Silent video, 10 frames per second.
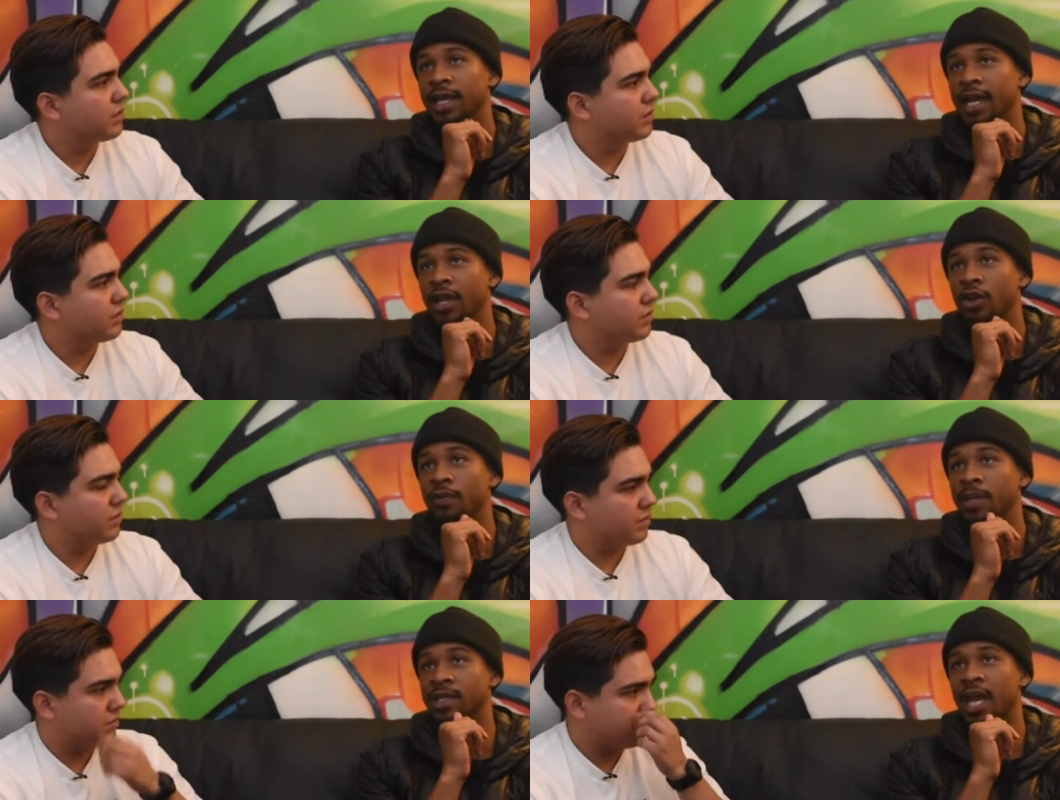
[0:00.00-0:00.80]
Speaker 1: And I
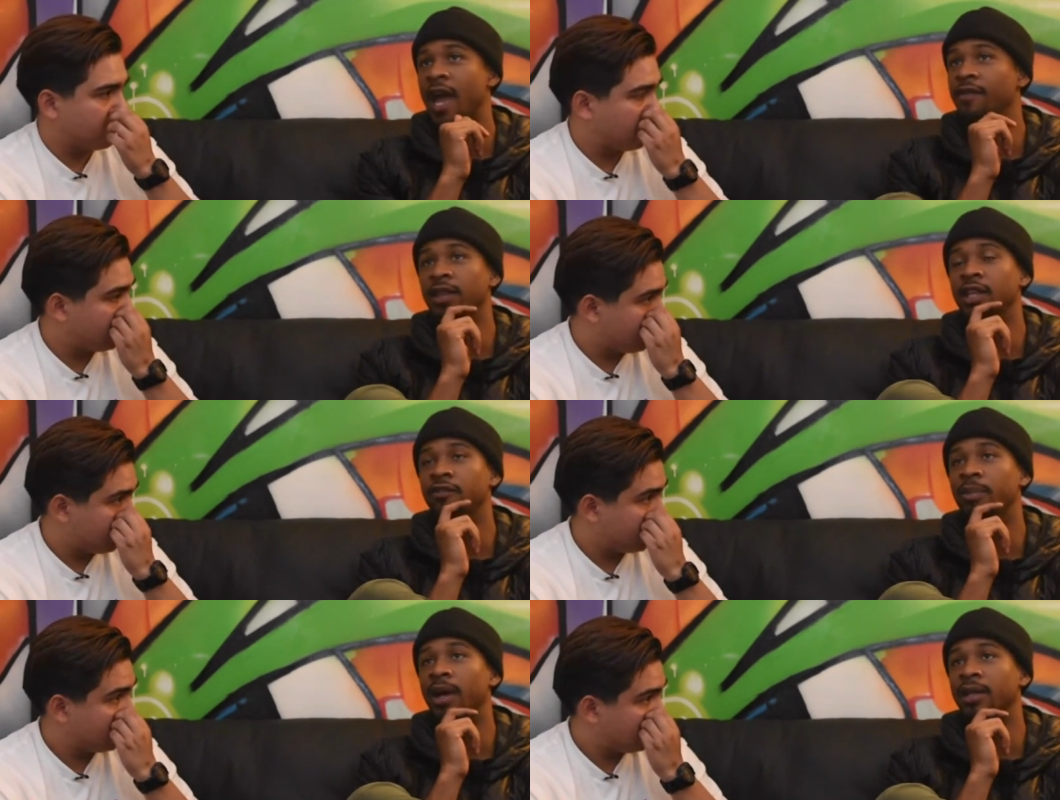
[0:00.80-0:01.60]
know, because I
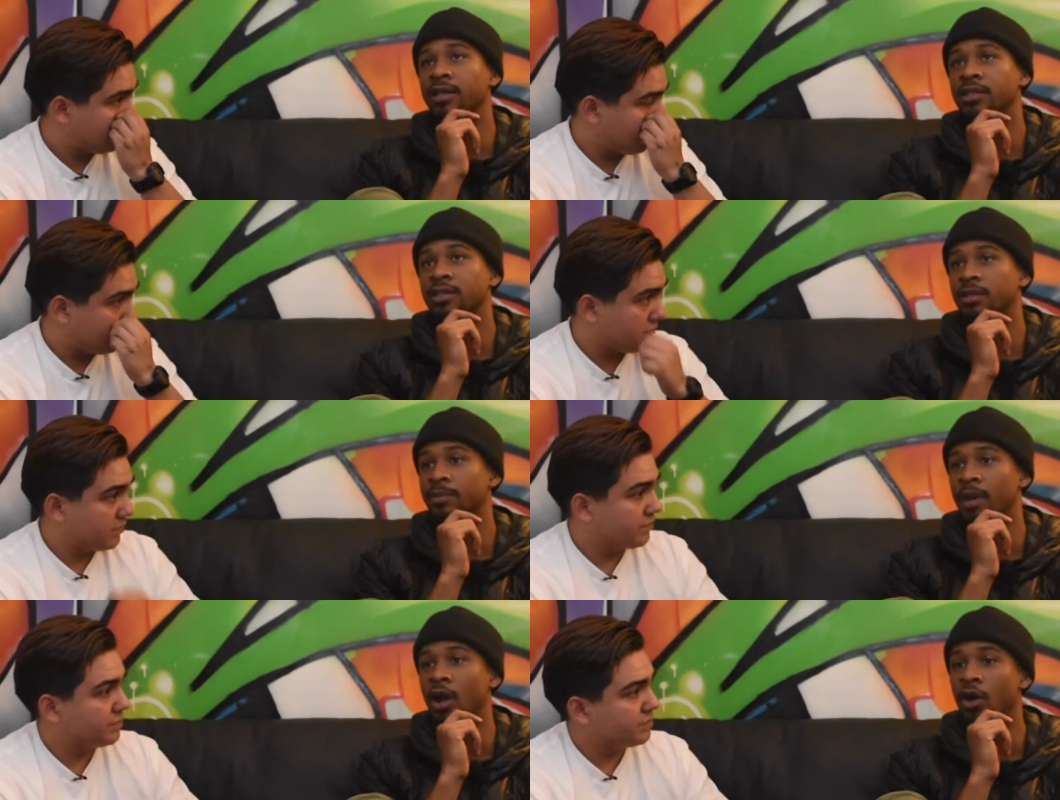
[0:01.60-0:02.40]
haven't lived by
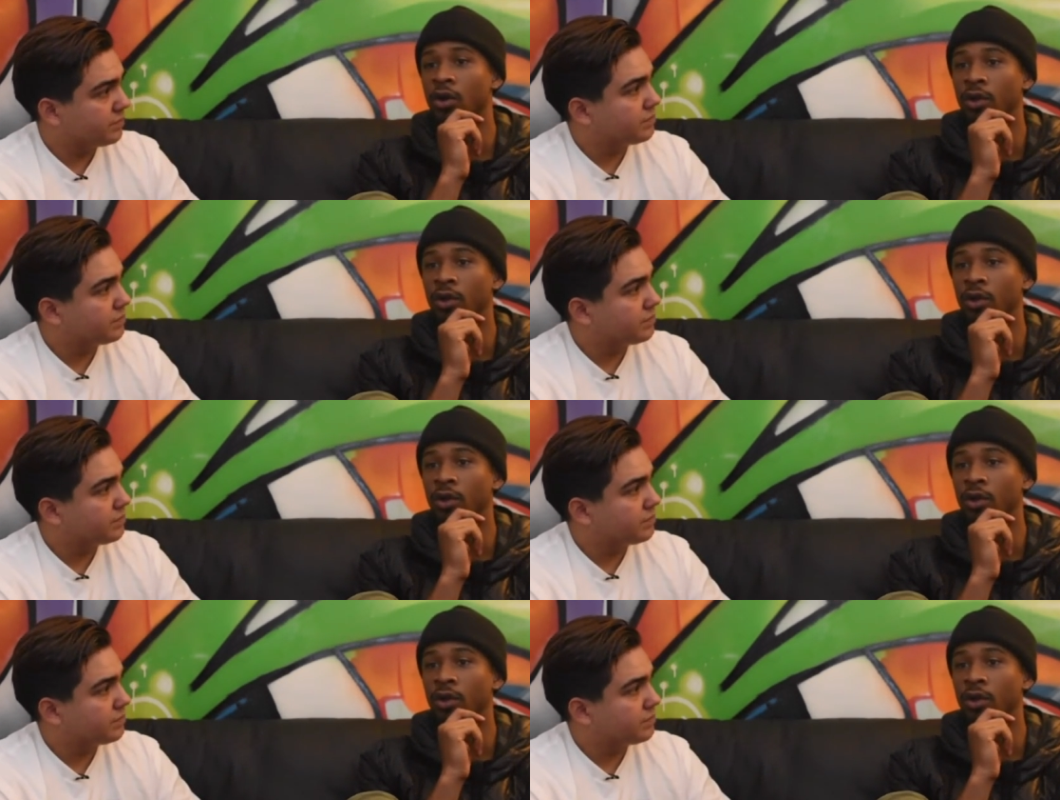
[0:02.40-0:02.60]
this my